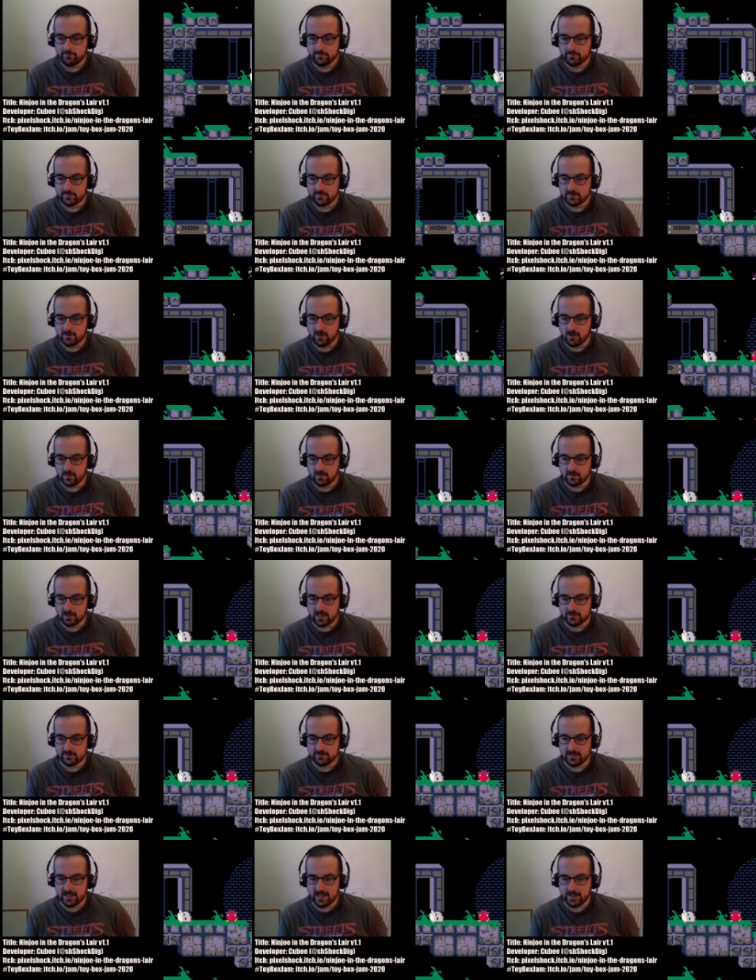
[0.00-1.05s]
So
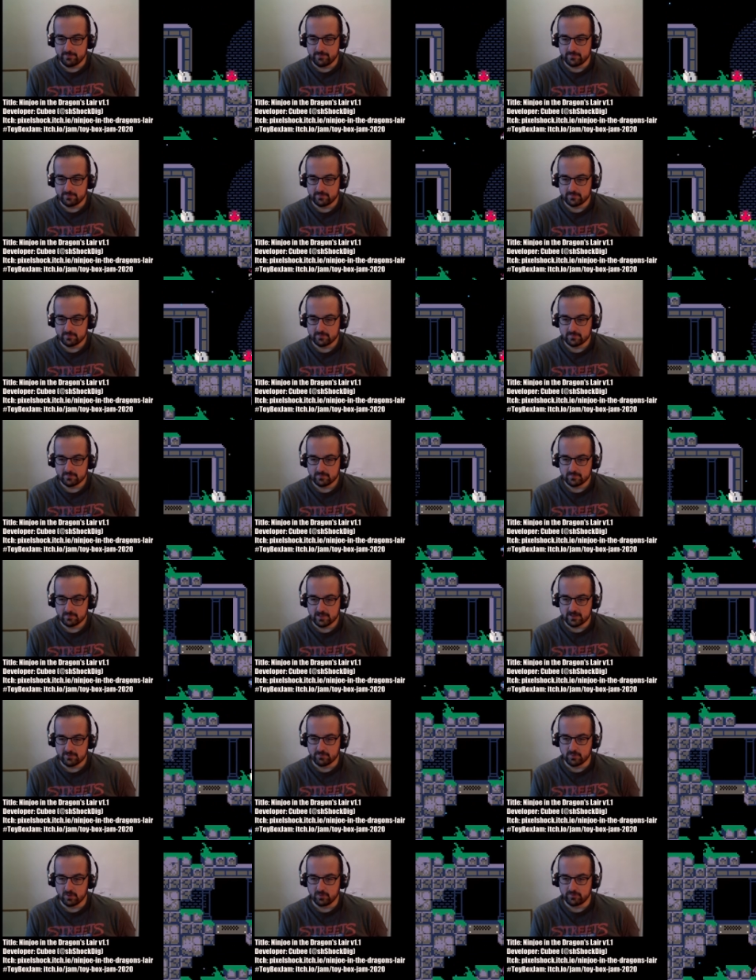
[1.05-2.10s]
let's
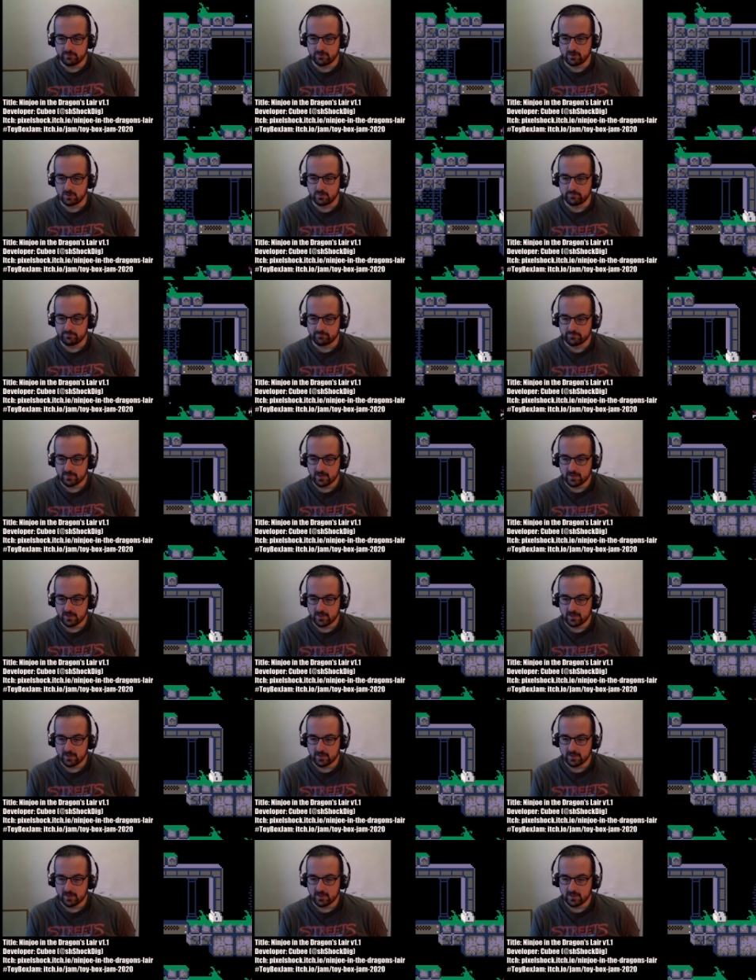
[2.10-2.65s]
move through.